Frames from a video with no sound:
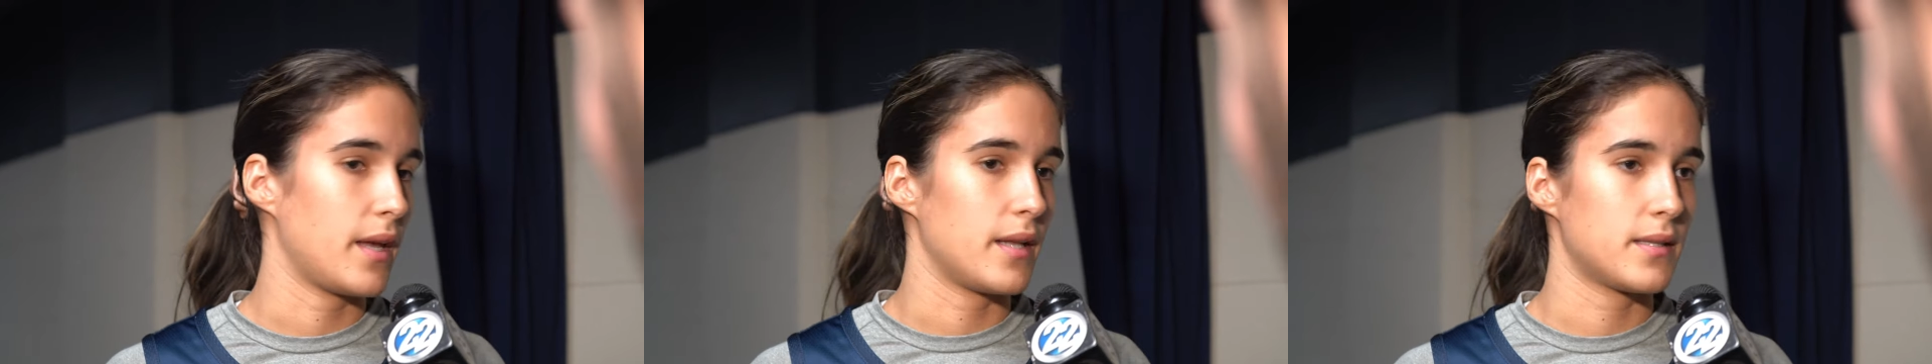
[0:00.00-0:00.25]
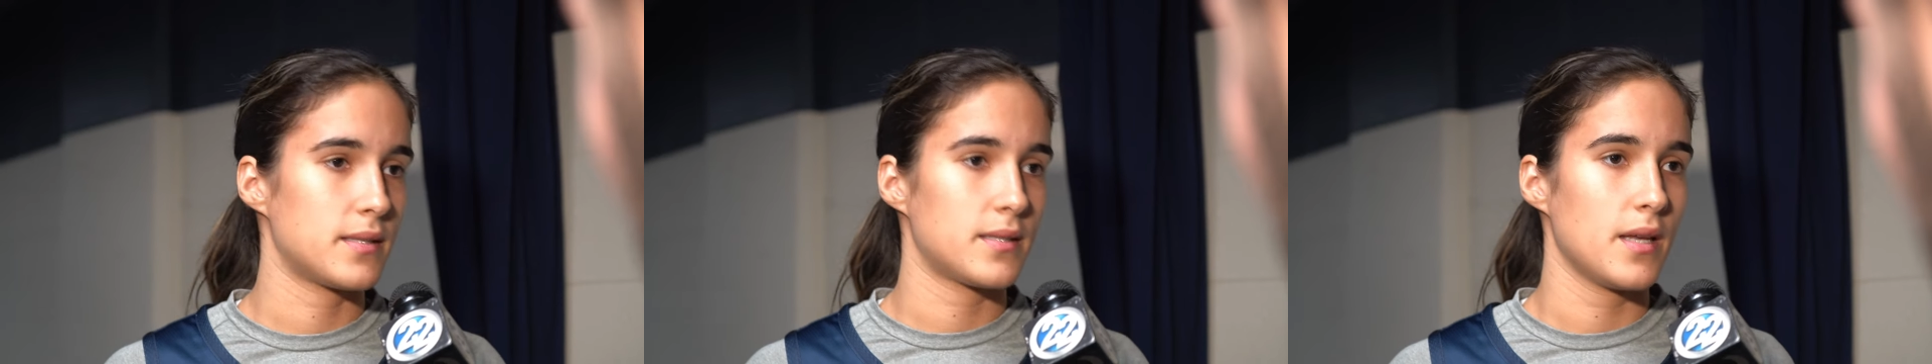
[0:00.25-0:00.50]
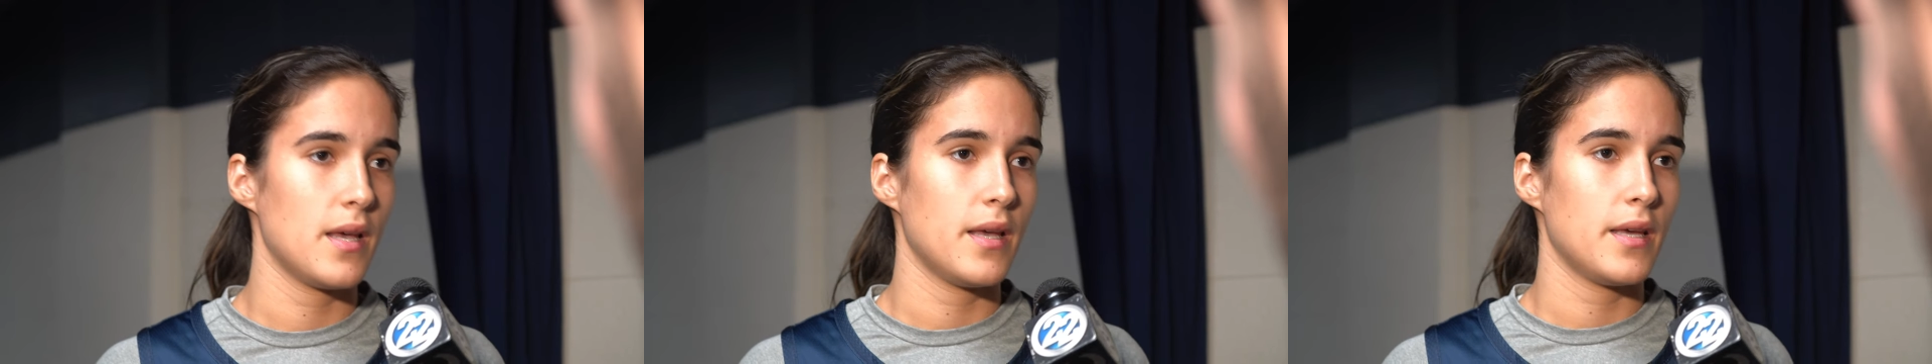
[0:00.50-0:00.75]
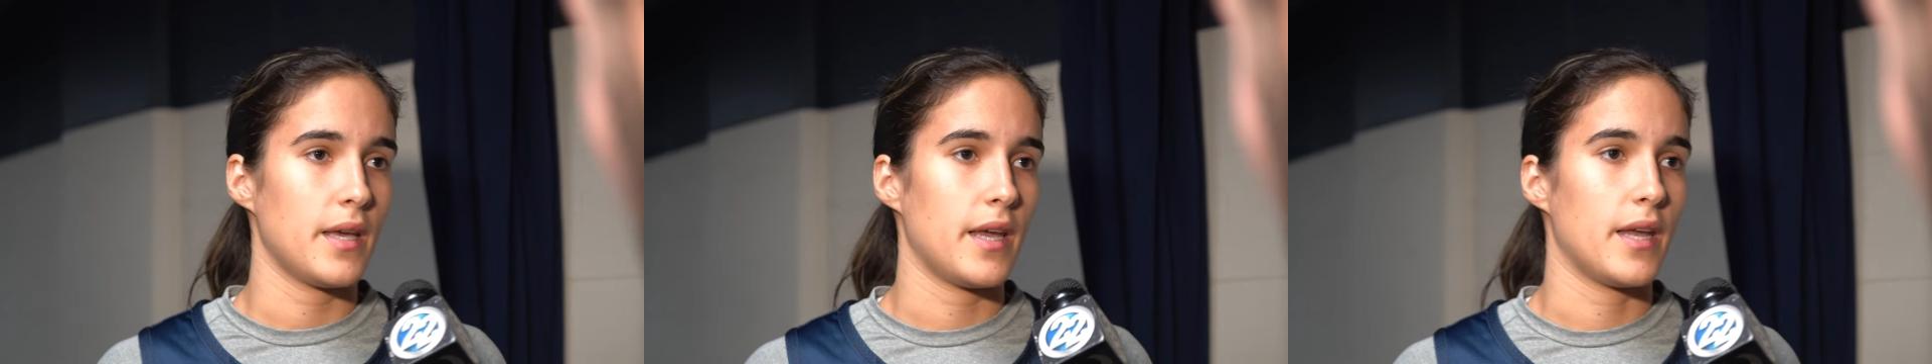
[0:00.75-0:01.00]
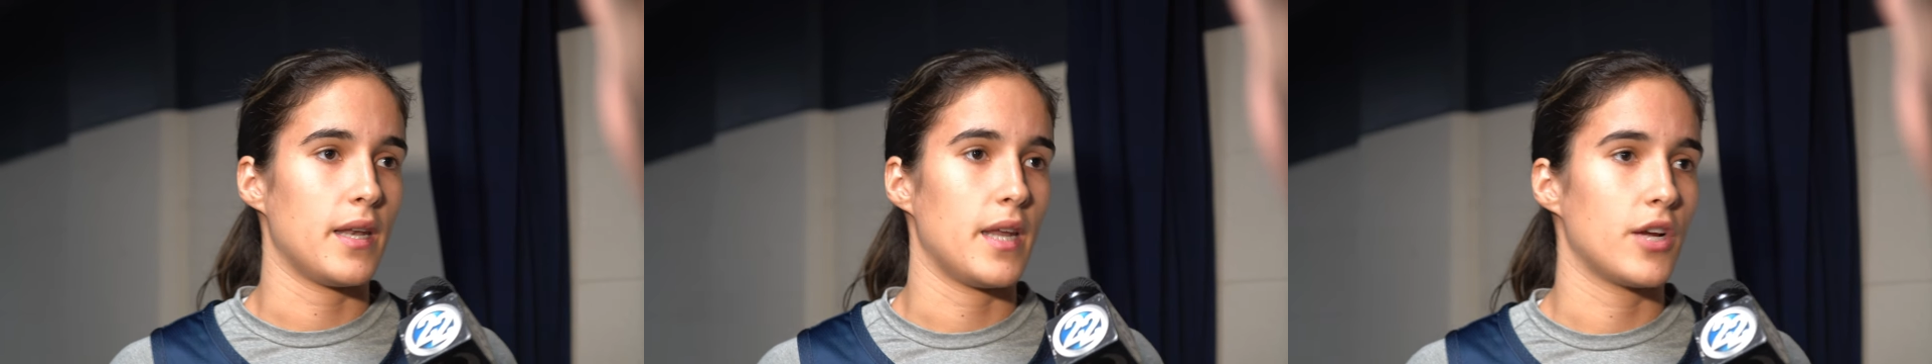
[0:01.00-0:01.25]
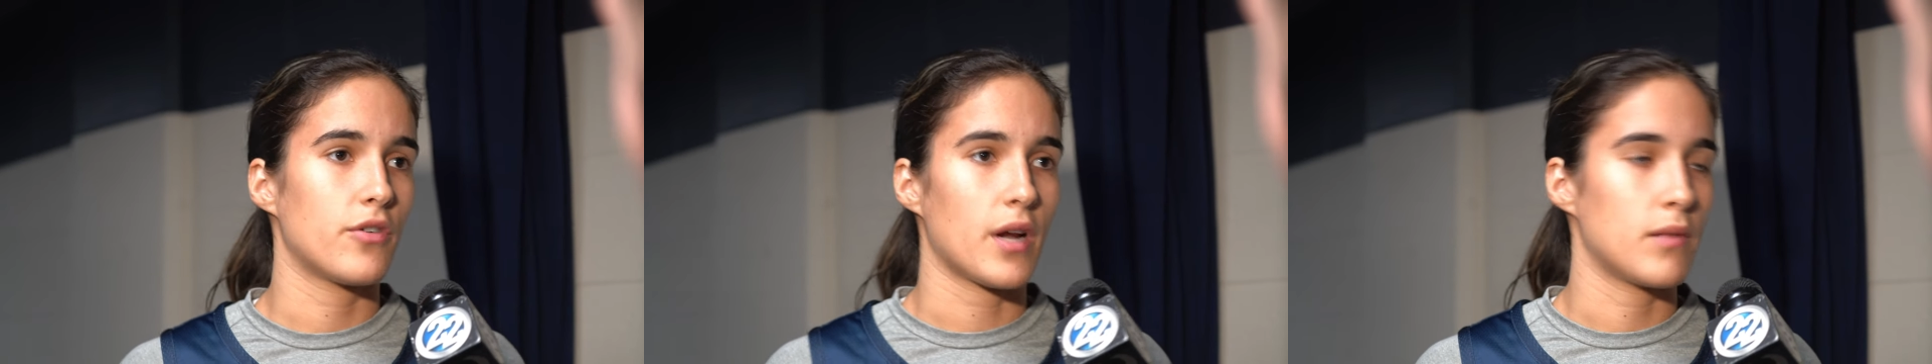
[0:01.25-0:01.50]
It's an
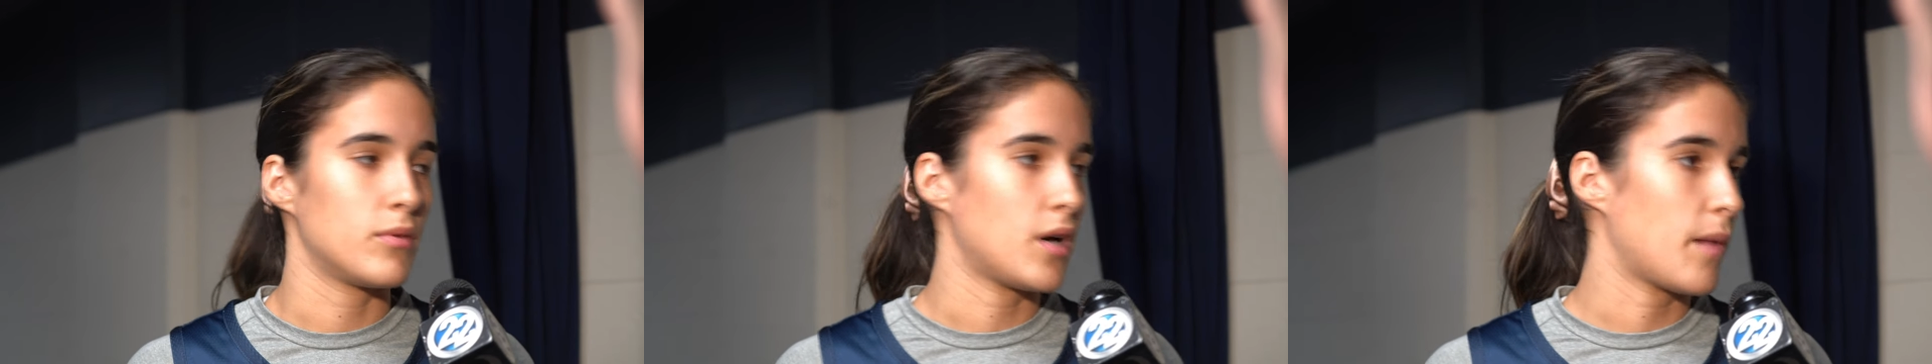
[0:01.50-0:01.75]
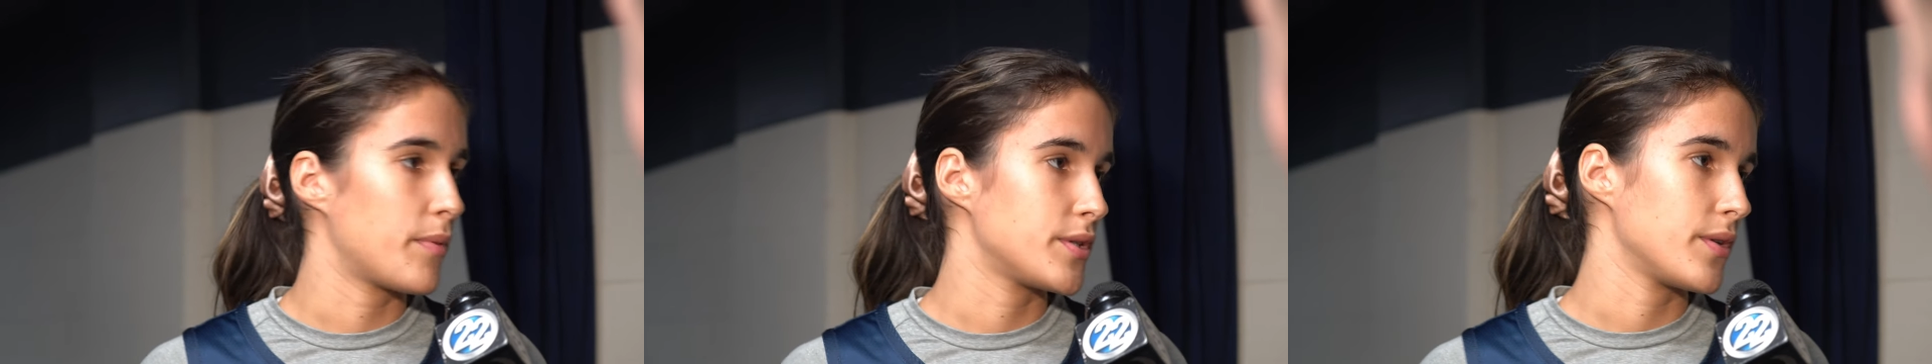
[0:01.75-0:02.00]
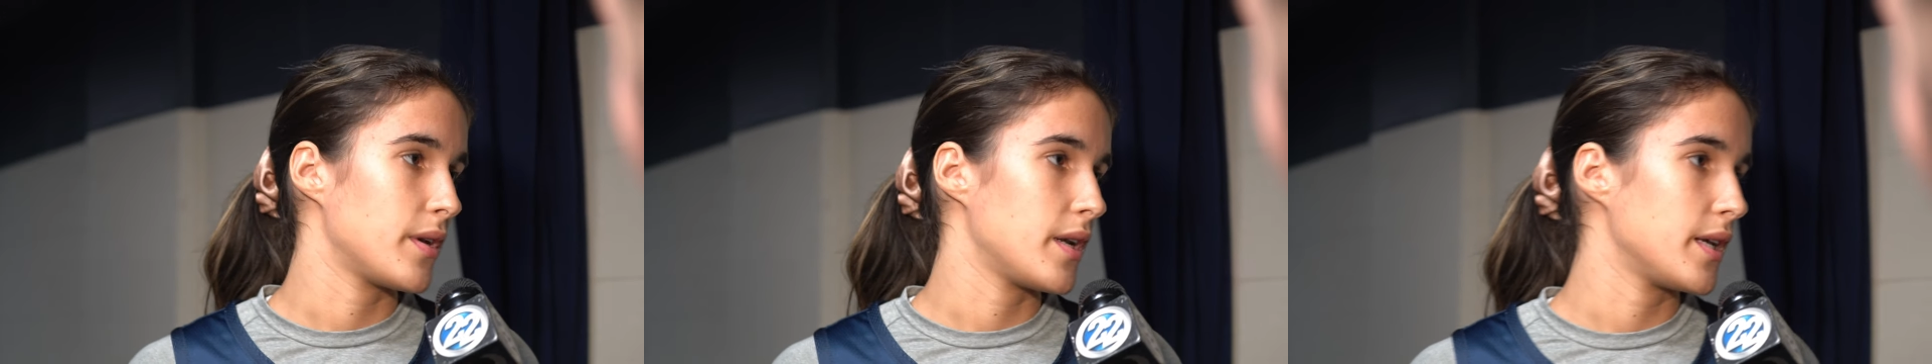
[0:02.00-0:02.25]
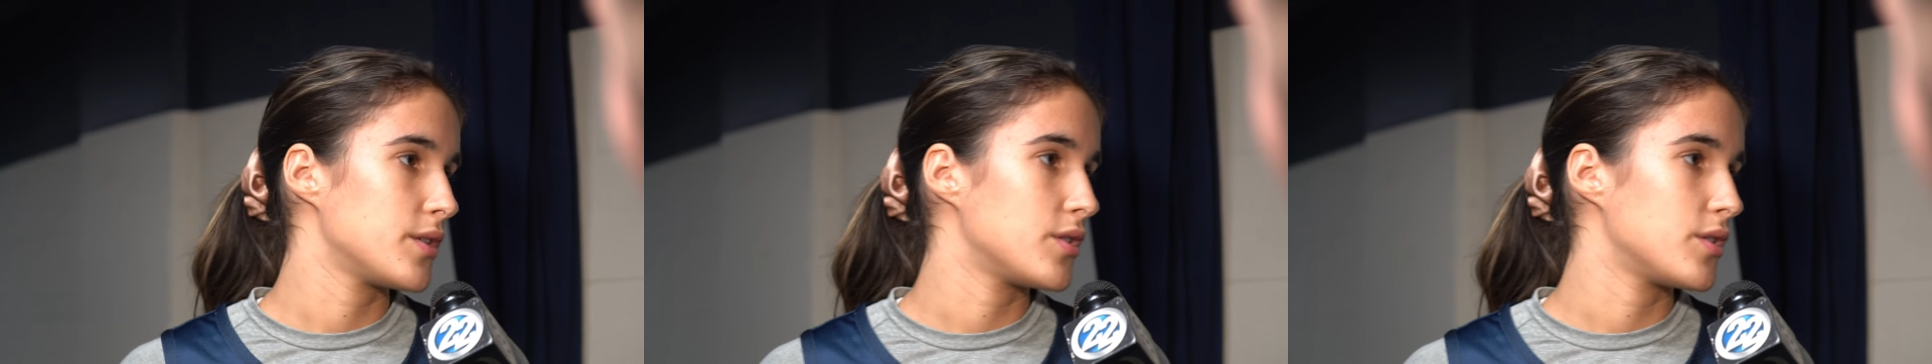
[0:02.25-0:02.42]
incredible opportunity.